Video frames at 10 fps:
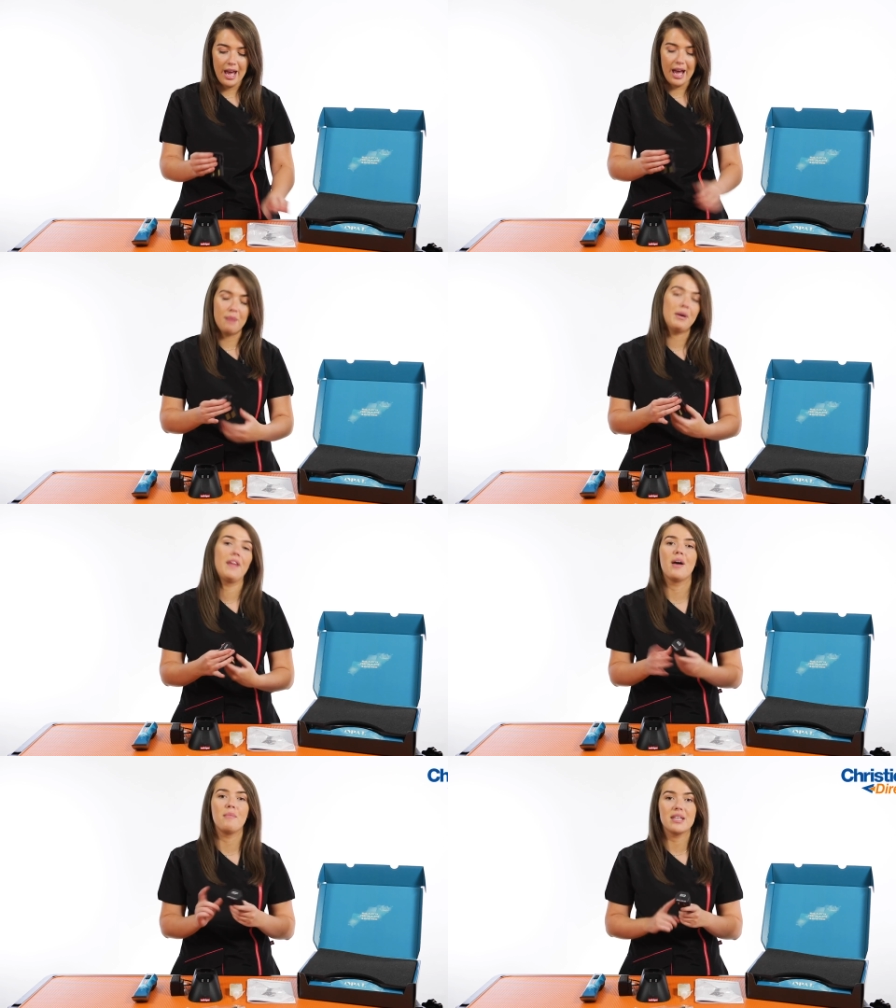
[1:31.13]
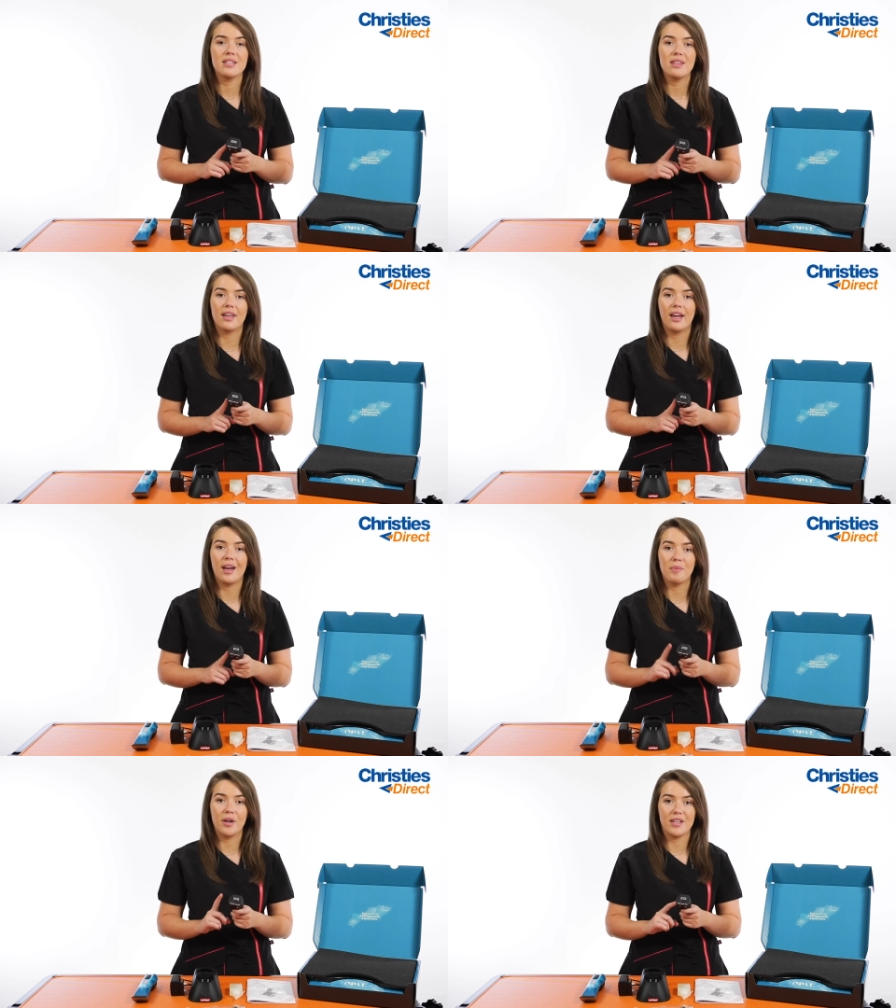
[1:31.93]
Um, and the amazing thing
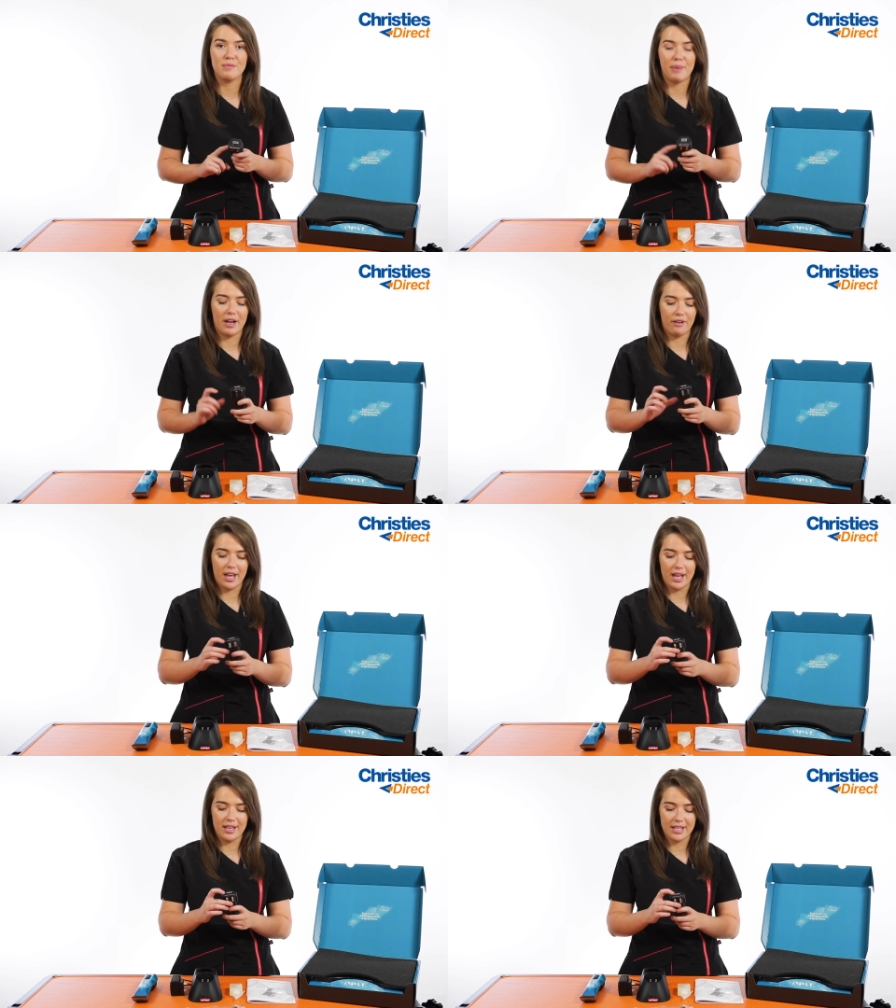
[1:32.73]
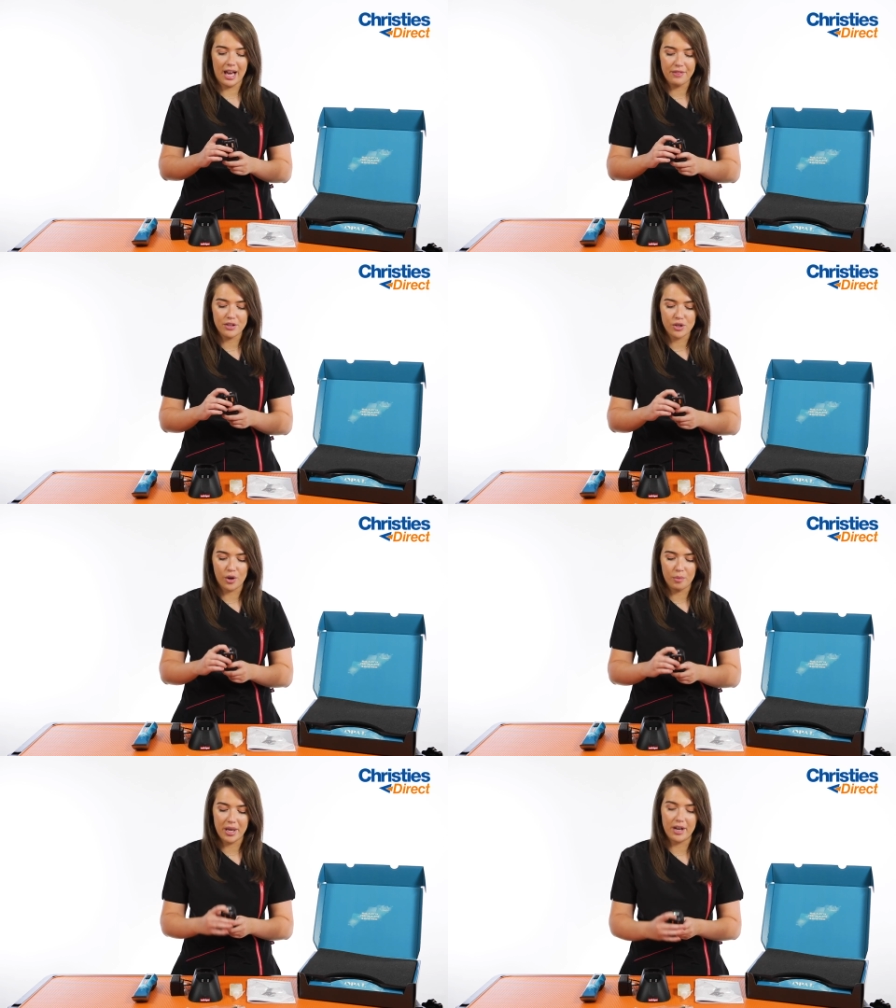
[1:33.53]
about this battery is at the
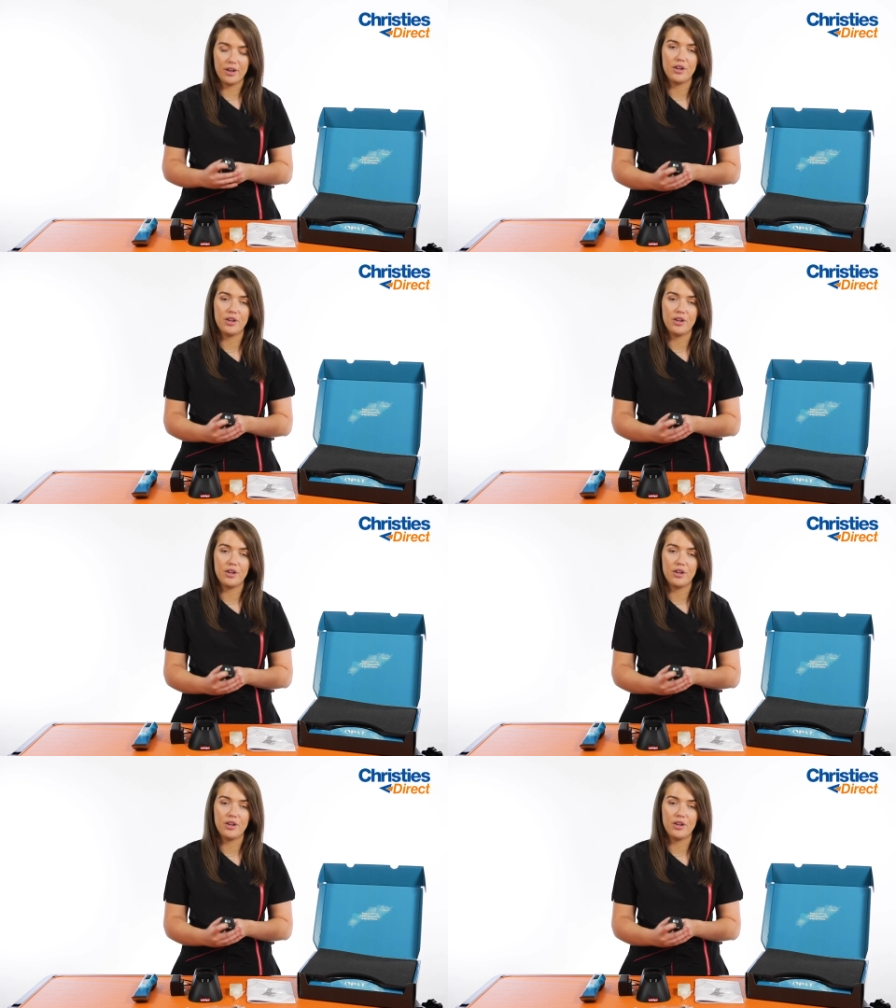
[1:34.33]
top here,